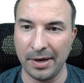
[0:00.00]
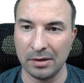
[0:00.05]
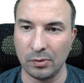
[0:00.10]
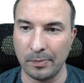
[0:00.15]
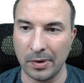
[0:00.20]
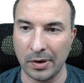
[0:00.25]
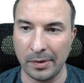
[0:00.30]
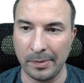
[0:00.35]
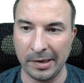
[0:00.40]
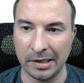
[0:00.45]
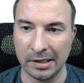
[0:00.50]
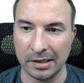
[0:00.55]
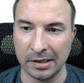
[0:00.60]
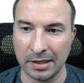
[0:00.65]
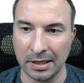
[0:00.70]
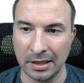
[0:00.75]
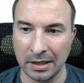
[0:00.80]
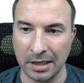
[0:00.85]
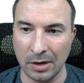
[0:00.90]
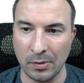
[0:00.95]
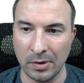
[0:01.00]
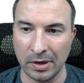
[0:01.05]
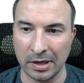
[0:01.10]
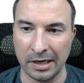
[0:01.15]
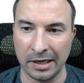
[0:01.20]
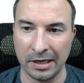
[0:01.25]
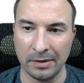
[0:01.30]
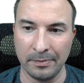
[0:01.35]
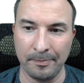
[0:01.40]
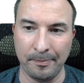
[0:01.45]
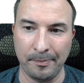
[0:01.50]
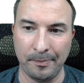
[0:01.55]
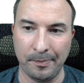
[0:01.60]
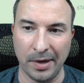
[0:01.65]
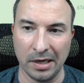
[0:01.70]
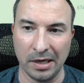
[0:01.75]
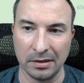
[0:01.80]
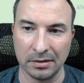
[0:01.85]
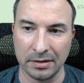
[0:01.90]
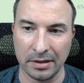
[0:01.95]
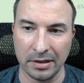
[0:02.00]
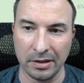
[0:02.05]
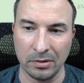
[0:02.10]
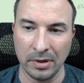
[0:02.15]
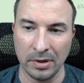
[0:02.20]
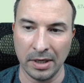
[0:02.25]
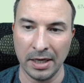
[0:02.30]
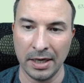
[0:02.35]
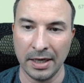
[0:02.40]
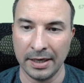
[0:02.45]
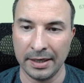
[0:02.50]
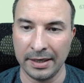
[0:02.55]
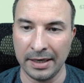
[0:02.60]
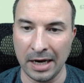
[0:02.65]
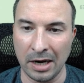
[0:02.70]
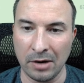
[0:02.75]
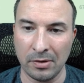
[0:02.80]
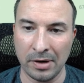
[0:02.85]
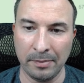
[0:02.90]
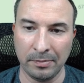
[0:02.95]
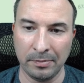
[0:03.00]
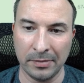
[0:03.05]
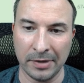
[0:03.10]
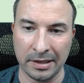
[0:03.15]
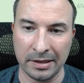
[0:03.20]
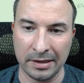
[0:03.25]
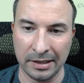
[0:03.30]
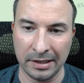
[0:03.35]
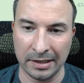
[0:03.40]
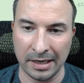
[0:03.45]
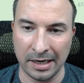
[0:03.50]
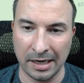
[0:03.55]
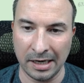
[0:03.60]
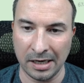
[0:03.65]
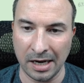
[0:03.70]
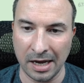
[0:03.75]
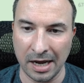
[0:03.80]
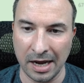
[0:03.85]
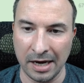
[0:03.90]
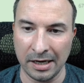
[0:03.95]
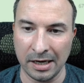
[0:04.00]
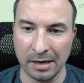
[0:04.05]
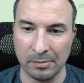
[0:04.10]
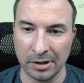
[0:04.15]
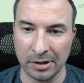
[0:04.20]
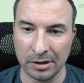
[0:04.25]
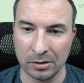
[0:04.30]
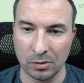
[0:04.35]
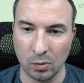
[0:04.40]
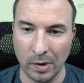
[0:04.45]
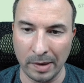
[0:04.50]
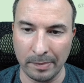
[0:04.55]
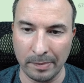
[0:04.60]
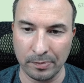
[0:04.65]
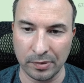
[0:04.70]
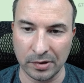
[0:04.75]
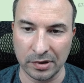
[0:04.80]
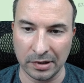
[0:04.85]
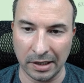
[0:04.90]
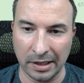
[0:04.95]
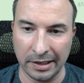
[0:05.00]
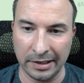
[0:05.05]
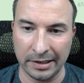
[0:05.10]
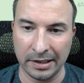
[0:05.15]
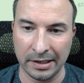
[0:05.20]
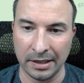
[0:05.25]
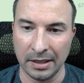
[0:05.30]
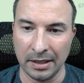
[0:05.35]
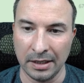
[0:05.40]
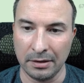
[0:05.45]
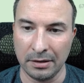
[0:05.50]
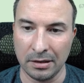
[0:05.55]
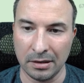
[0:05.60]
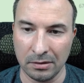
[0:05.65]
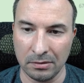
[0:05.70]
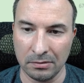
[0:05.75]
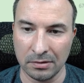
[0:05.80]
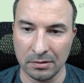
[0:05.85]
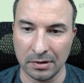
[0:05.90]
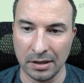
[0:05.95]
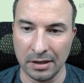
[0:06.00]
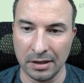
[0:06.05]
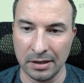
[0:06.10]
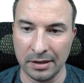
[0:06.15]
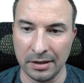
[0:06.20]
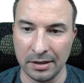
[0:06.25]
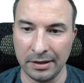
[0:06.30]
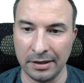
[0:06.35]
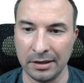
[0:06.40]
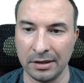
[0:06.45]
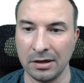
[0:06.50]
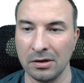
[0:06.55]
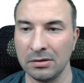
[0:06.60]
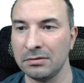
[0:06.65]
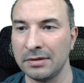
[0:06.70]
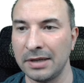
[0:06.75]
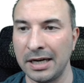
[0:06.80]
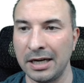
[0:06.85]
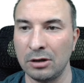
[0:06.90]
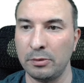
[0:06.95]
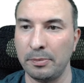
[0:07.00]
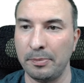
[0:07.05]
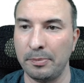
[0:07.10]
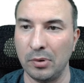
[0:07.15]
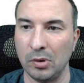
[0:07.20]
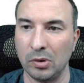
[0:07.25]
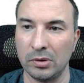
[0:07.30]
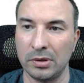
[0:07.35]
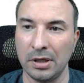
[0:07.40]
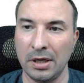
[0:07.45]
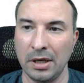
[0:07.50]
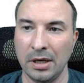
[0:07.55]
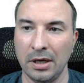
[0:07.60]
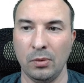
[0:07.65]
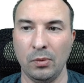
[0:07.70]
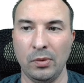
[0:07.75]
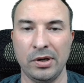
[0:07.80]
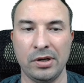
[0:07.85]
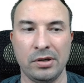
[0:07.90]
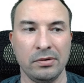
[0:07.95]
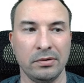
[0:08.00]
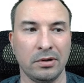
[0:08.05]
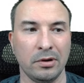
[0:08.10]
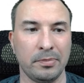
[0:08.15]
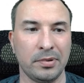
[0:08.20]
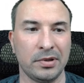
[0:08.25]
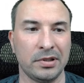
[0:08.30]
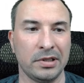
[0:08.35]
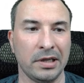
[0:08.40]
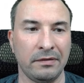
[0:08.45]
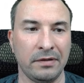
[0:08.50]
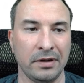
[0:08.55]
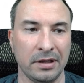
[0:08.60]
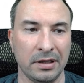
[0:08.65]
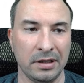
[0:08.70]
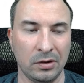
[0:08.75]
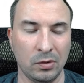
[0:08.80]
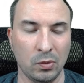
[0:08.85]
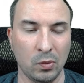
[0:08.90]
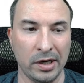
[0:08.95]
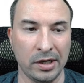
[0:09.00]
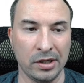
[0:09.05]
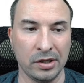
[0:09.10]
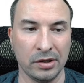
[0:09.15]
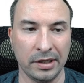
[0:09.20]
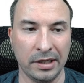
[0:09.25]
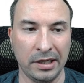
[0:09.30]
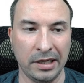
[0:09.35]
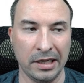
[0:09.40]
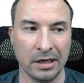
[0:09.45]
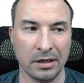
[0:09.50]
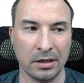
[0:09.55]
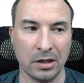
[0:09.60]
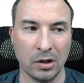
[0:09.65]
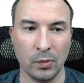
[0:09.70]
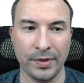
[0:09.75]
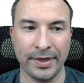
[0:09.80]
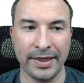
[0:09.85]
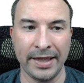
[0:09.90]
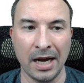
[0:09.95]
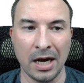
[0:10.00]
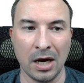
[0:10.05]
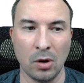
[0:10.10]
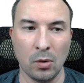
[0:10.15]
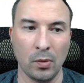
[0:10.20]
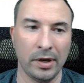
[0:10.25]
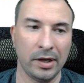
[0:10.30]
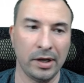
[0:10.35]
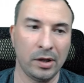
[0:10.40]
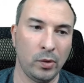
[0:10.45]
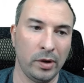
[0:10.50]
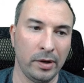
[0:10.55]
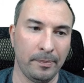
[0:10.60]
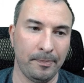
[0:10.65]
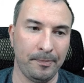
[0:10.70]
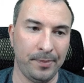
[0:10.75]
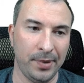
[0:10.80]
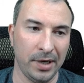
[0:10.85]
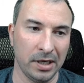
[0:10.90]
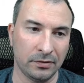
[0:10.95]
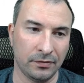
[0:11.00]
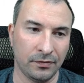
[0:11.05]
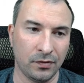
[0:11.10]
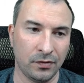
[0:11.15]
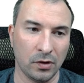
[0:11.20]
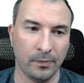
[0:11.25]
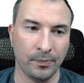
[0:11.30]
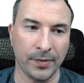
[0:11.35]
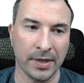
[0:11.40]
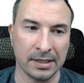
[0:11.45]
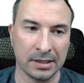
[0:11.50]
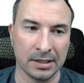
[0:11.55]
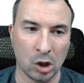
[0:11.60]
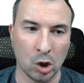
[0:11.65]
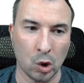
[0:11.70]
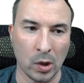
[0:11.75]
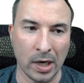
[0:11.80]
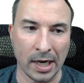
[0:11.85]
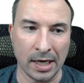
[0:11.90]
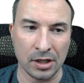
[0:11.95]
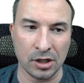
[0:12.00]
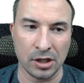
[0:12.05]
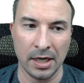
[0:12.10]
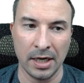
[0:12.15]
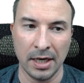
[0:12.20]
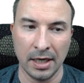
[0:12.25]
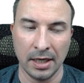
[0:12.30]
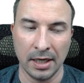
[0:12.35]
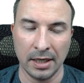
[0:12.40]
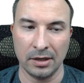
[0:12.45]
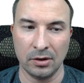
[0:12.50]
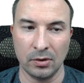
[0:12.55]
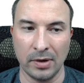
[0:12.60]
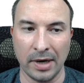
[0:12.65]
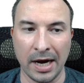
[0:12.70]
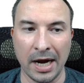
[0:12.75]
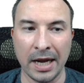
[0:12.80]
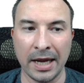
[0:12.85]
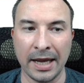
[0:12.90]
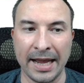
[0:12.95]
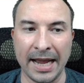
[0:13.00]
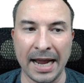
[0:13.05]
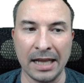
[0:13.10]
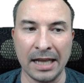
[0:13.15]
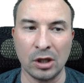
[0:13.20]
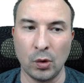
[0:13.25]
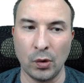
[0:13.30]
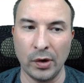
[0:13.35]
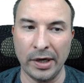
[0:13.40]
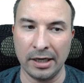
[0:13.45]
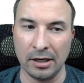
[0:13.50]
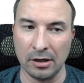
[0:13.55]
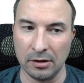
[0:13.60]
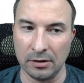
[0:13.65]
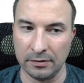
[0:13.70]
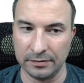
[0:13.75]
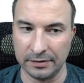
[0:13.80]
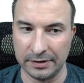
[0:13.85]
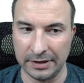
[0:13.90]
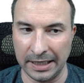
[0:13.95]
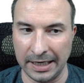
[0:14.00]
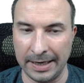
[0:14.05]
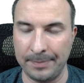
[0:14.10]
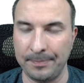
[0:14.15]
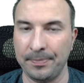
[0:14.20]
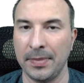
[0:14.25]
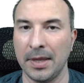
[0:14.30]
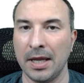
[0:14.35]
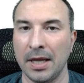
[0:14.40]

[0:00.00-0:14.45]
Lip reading: with parameters, and I will click on build. So now I'm testing the AWS website. So in the console output we should observe the situation here. So now it will build from the scratch. So I get rid of the